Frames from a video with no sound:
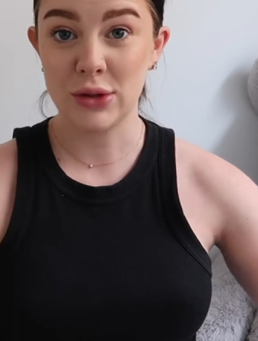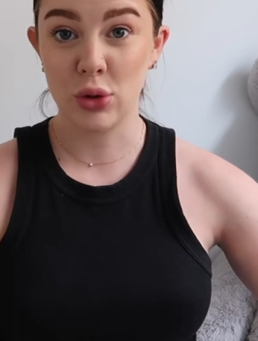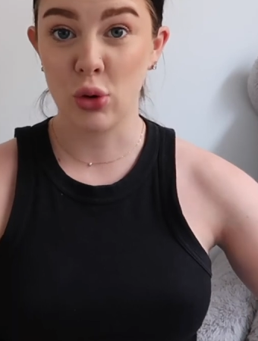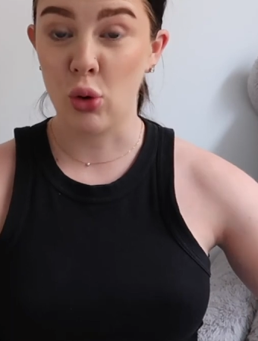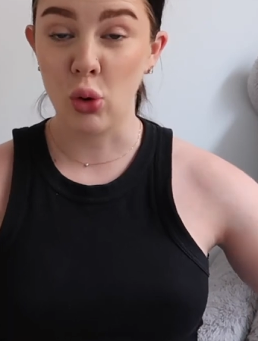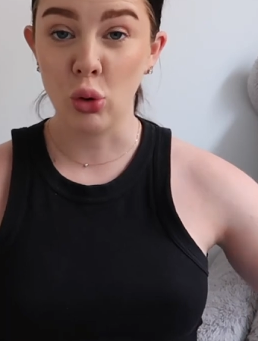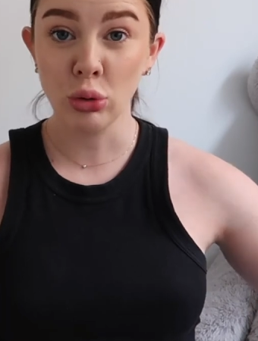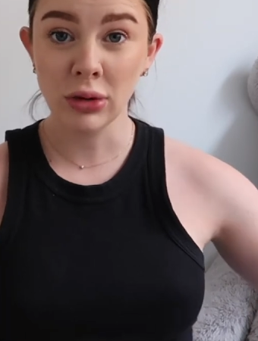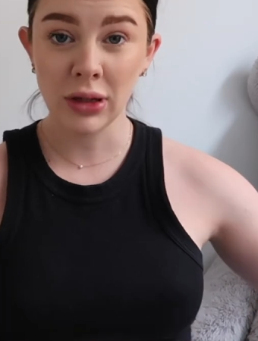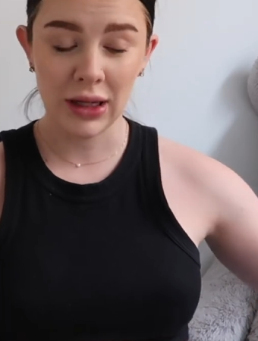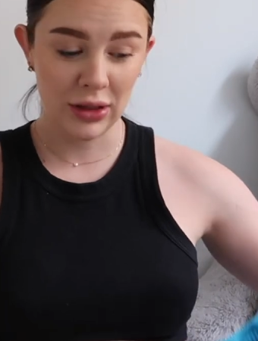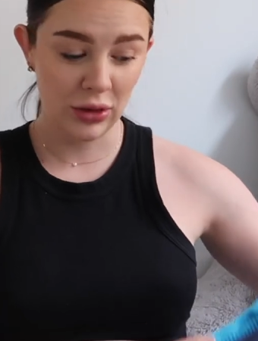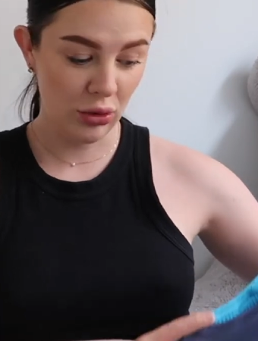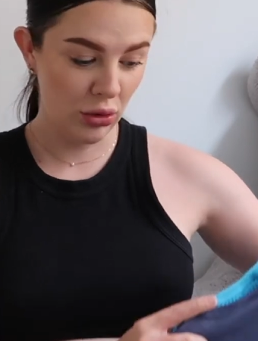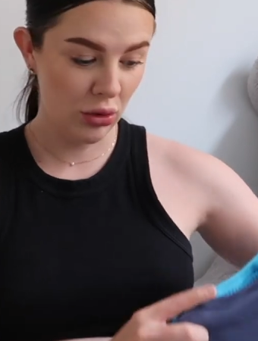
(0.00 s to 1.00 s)
tall
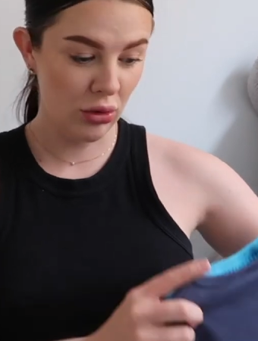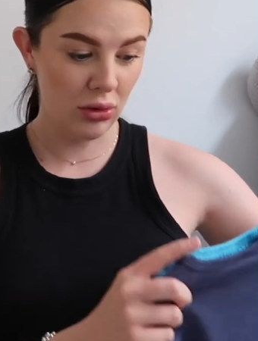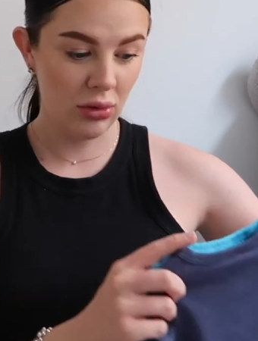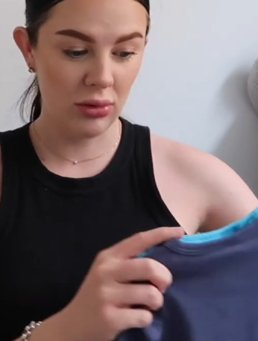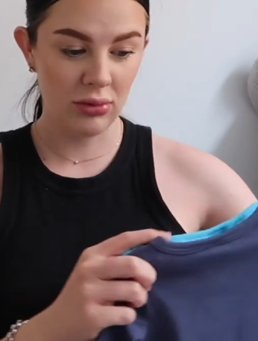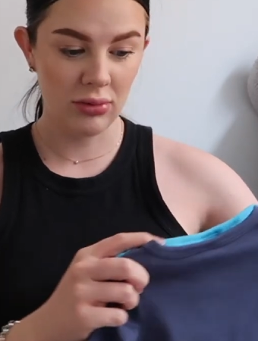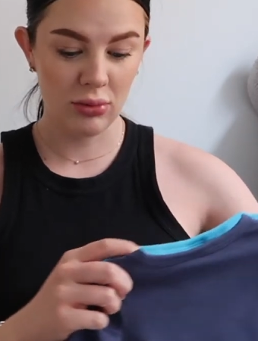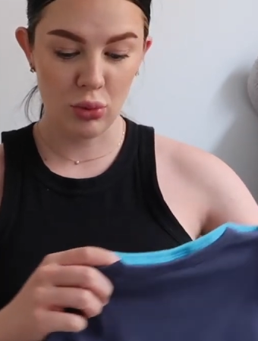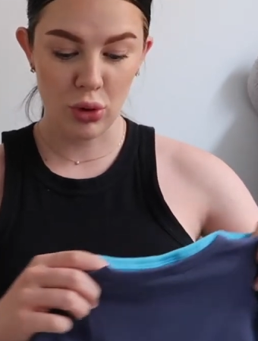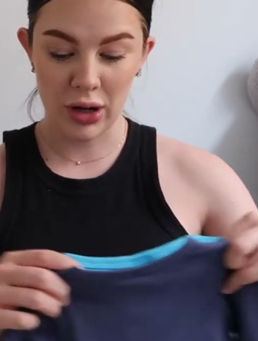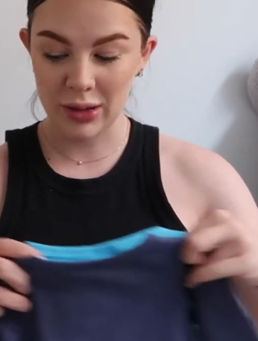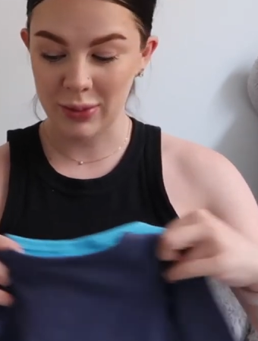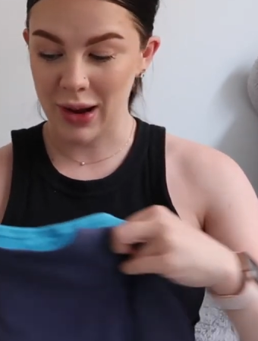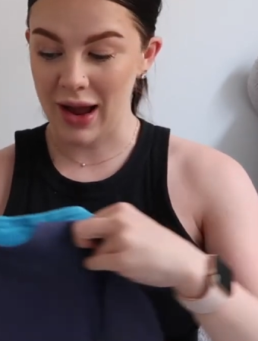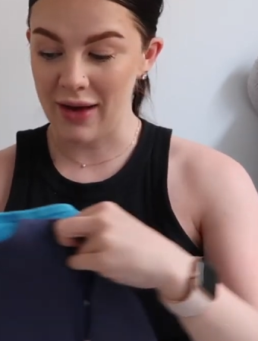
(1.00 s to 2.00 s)
and you're
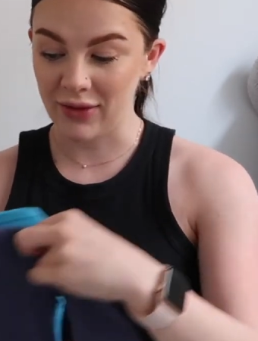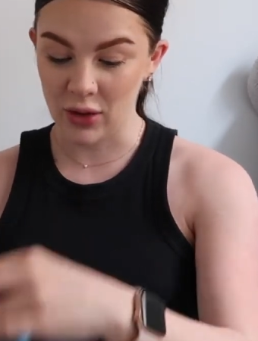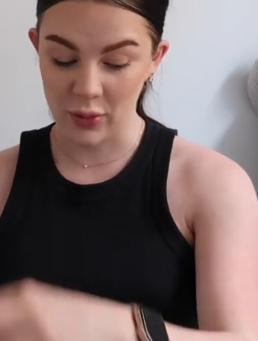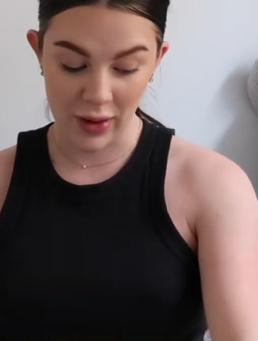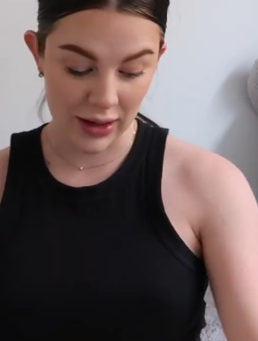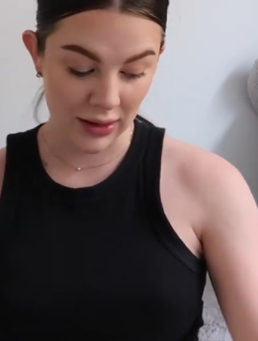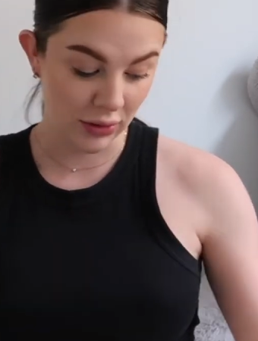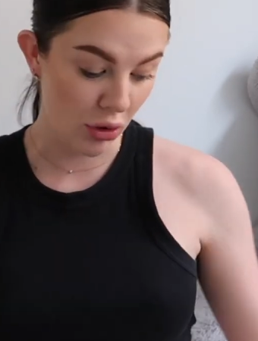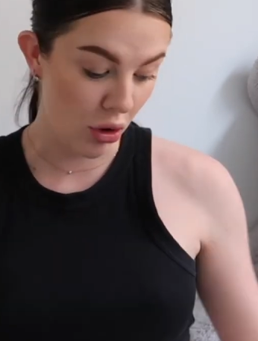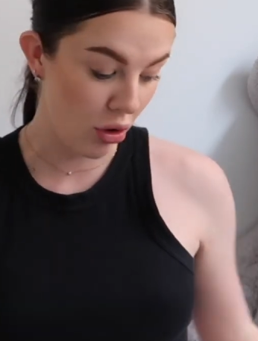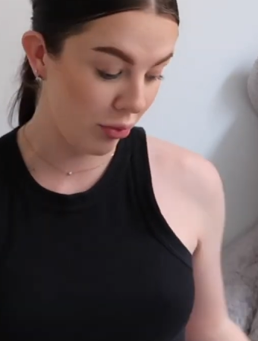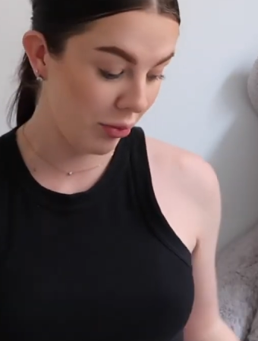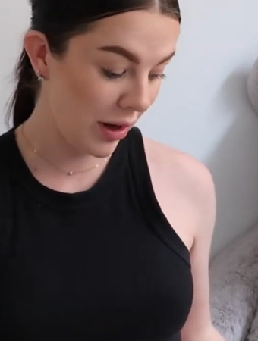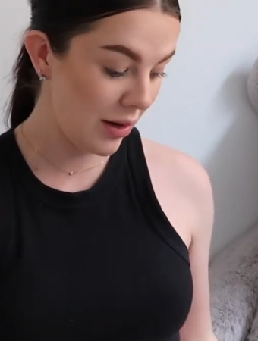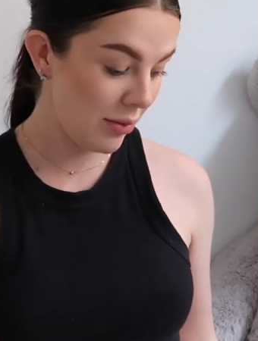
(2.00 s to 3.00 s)
worried about having quite a
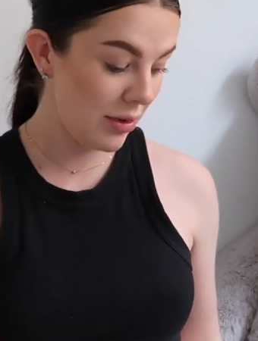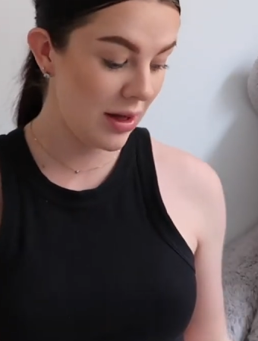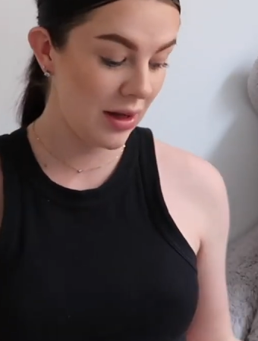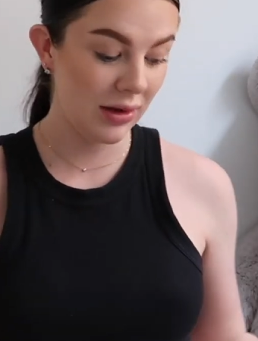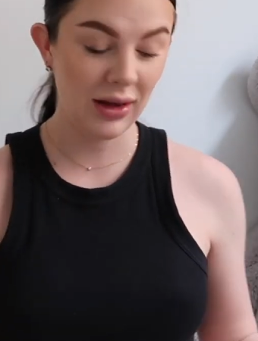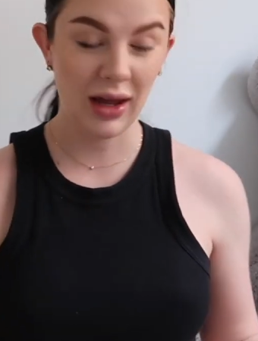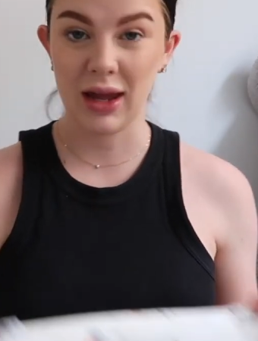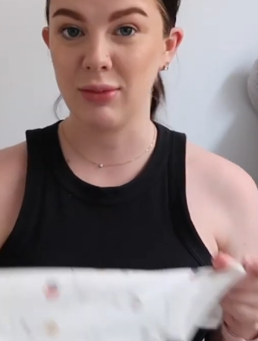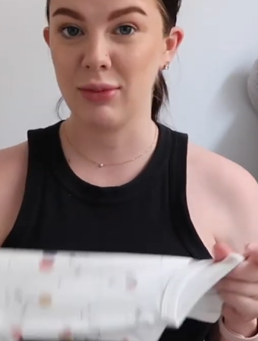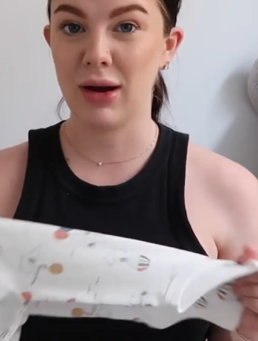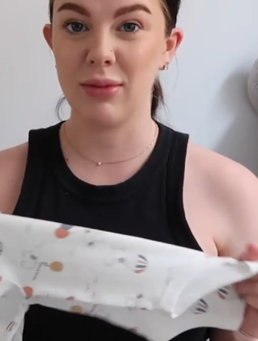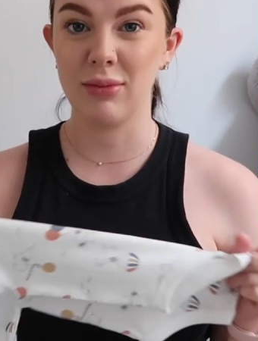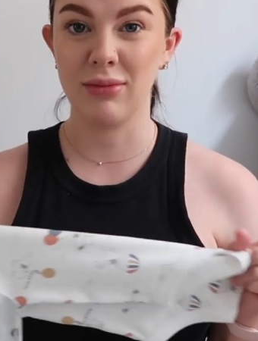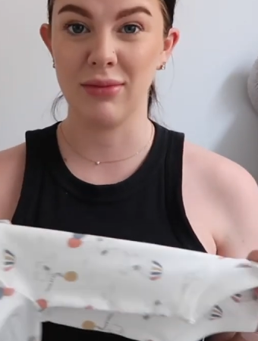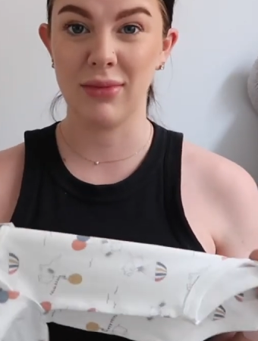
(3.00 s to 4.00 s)
long baby,
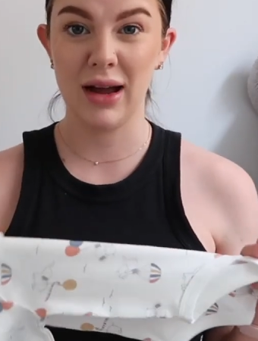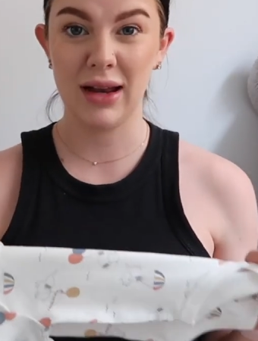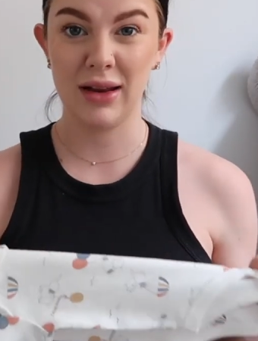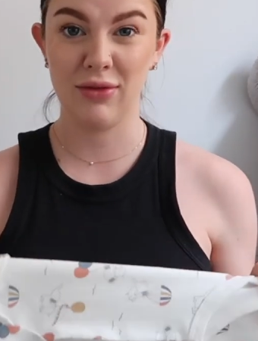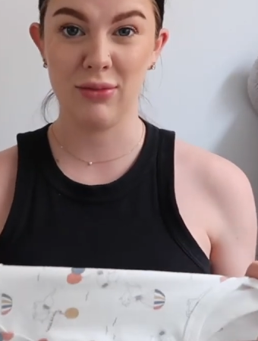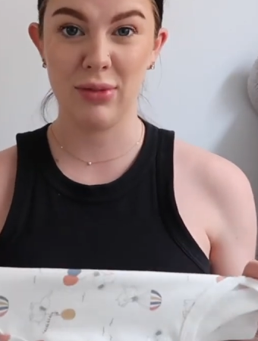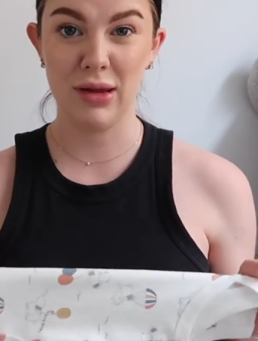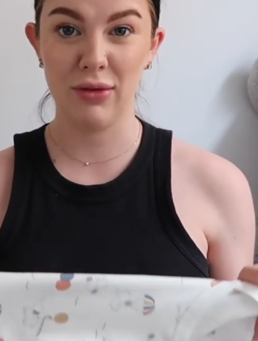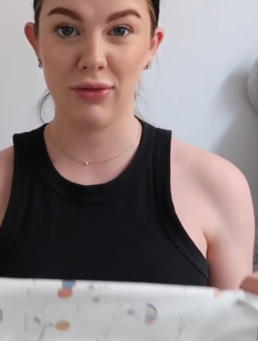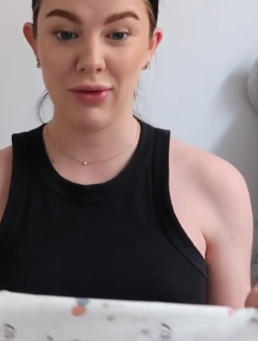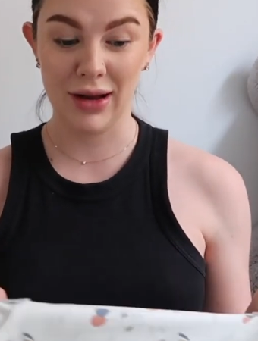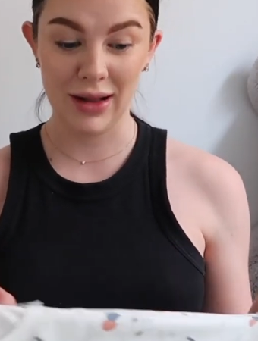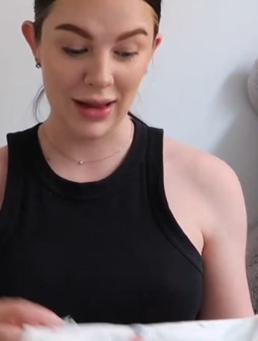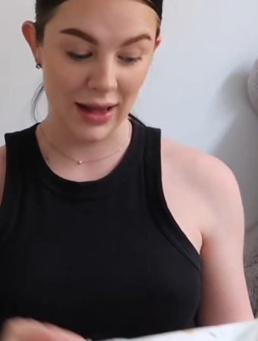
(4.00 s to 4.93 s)
Kmart might even be your friend